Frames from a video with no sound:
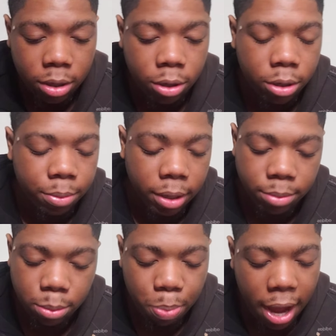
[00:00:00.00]
Uh, I'm
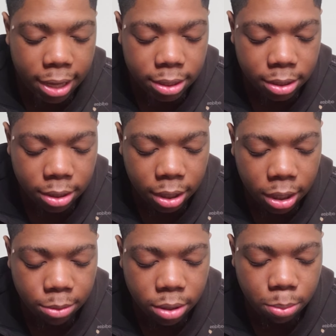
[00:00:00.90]
spazzing.
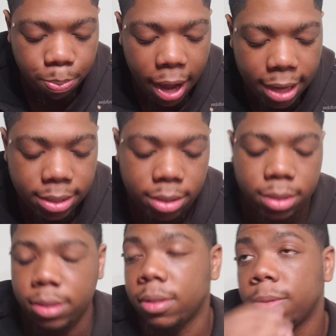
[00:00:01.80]
I'm spazzing.
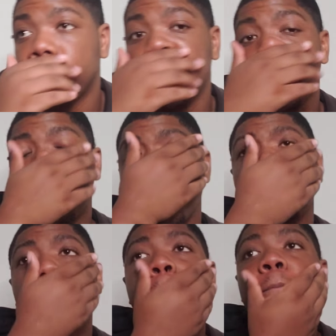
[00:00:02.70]
Been
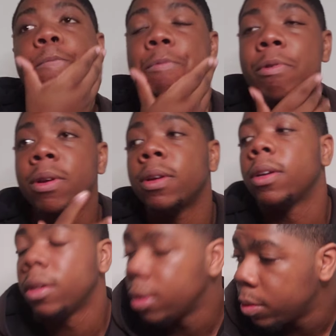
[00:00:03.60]
on the making better
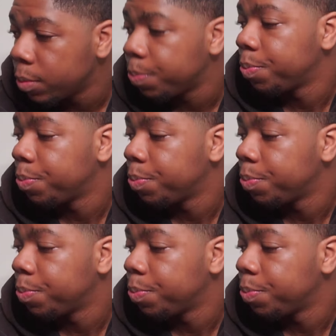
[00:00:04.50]
things.